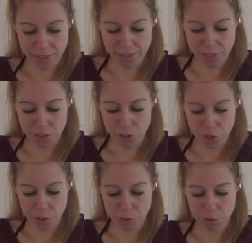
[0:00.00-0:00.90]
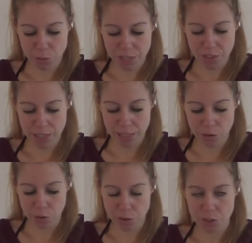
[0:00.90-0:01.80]
since she was raised
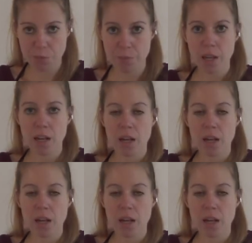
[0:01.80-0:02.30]
indoors?